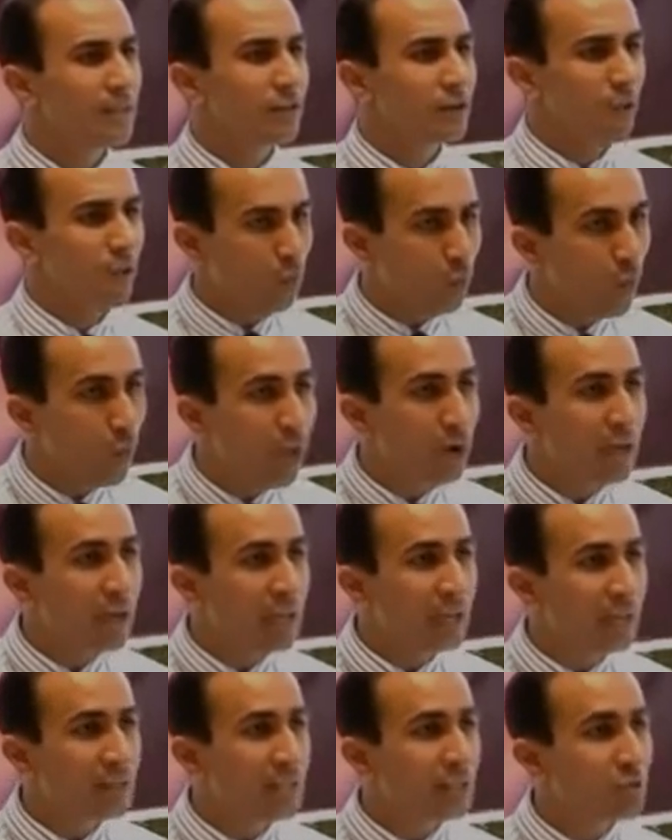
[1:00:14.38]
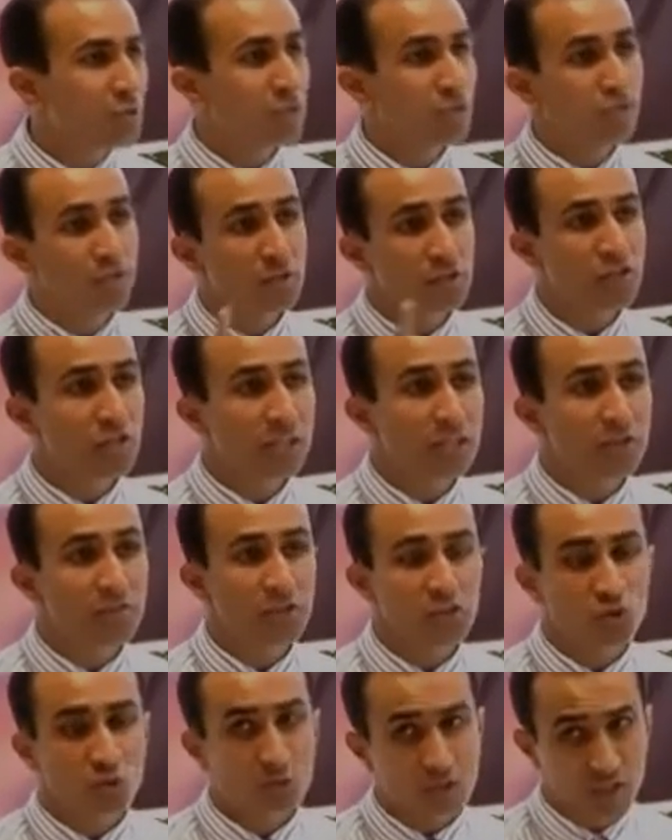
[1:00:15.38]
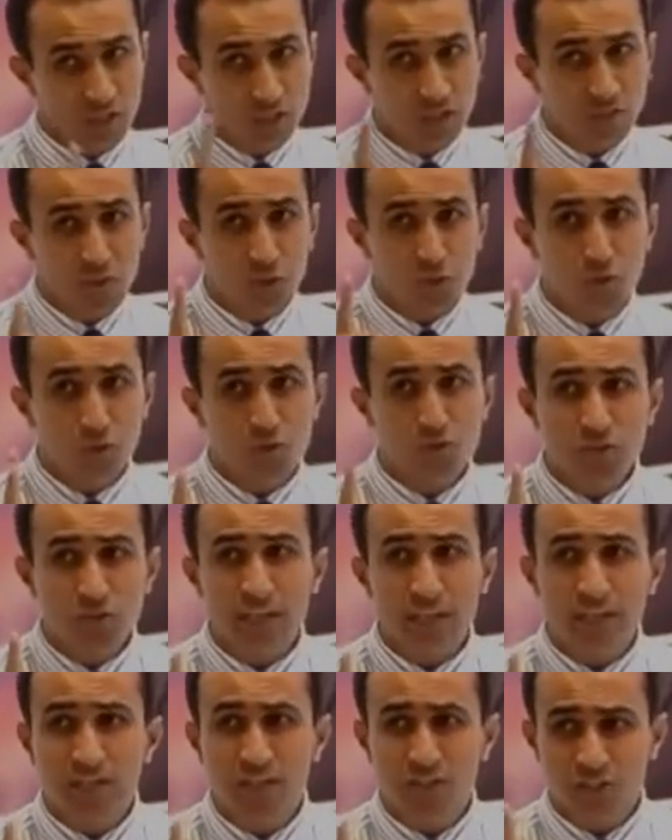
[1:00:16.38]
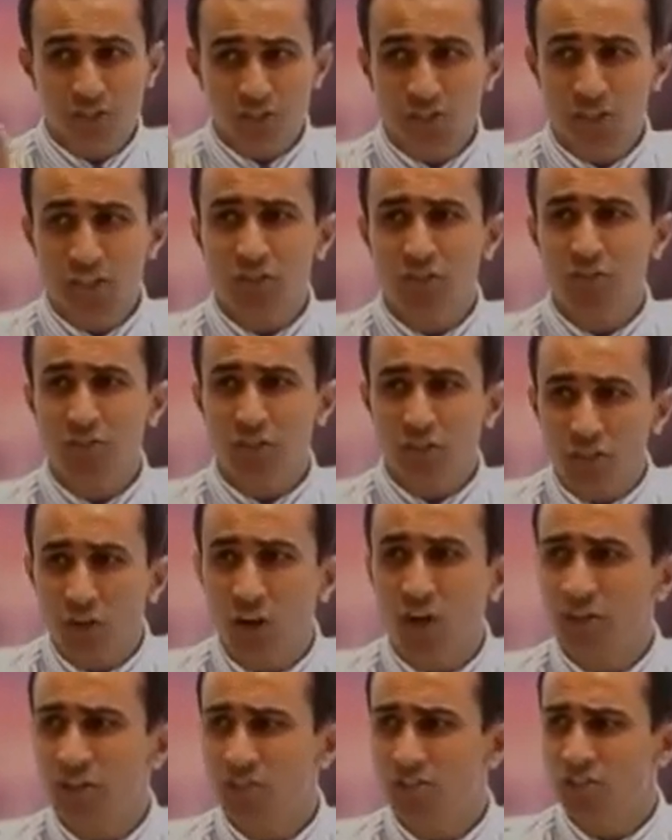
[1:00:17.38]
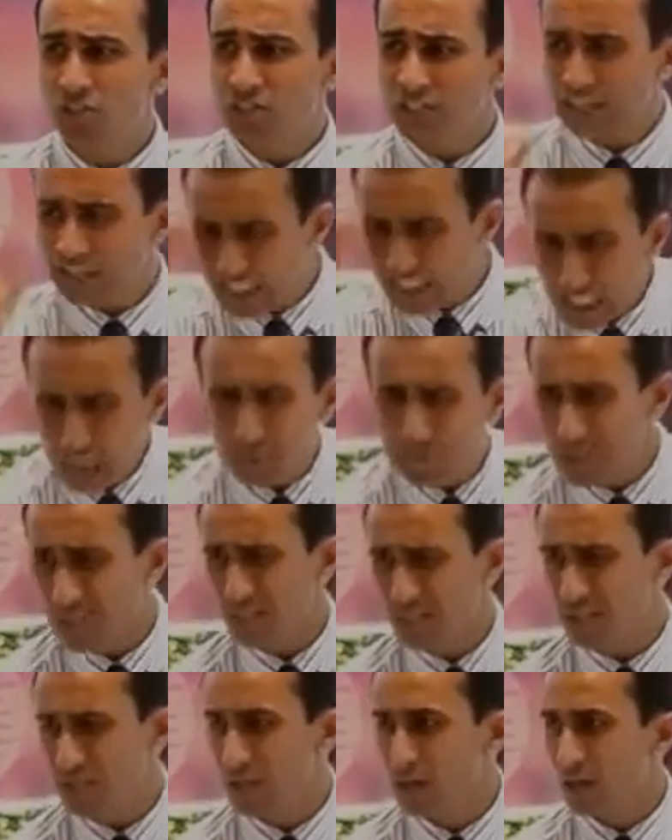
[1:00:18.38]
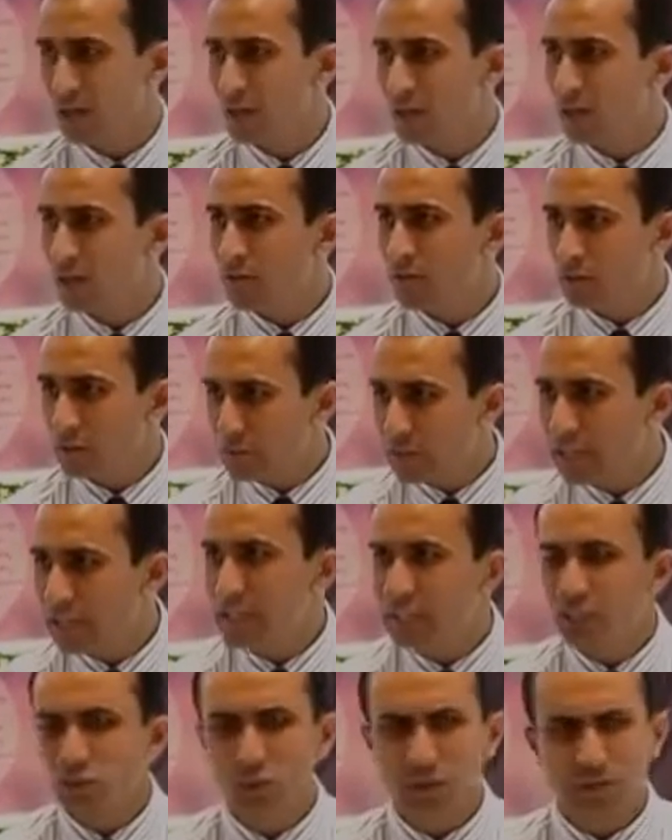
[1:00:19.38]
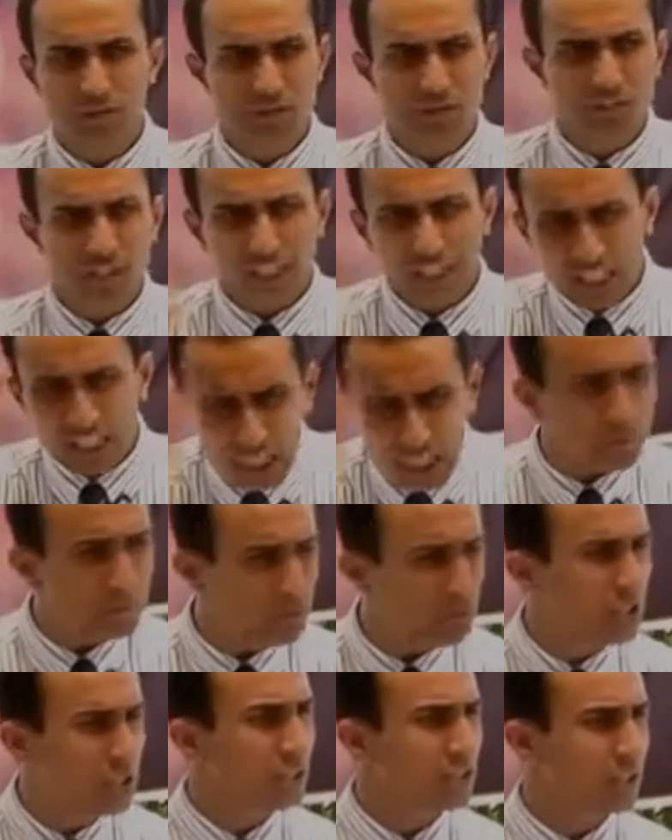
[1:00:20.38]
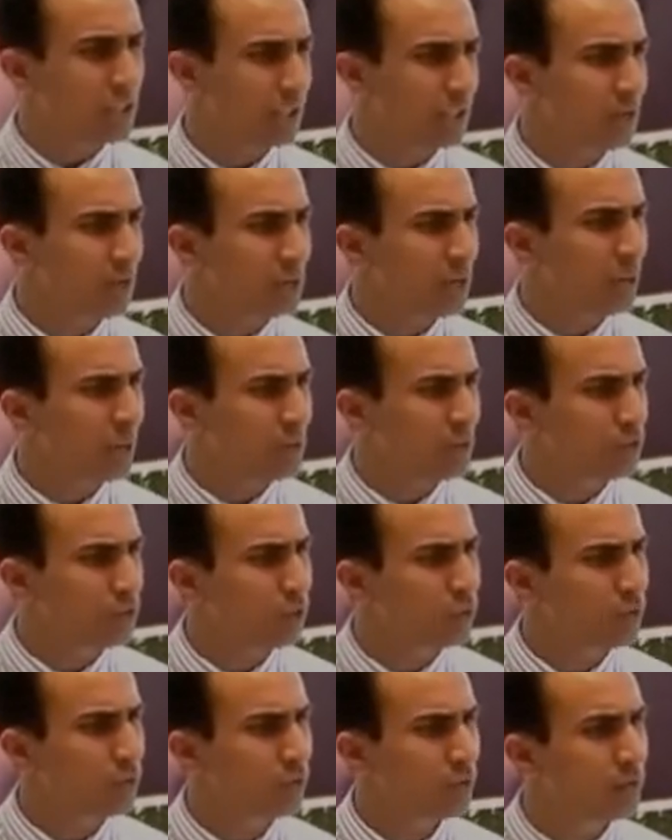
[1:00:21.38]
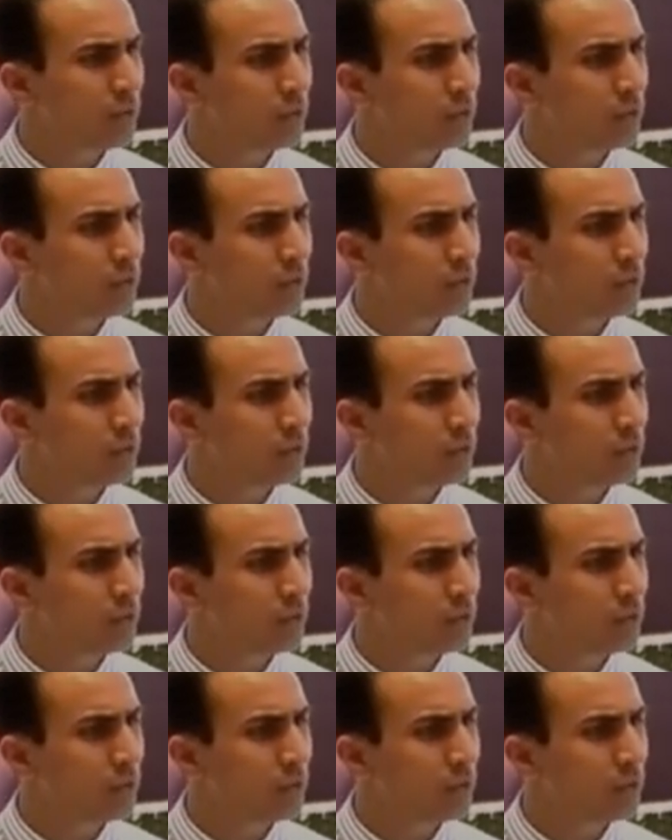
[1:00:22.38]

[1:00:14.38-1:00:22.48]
a warning that was first given to us. If you sin, sin retards, sin keeps us from getting to heaven. Sin keeps Jesus from coming soon.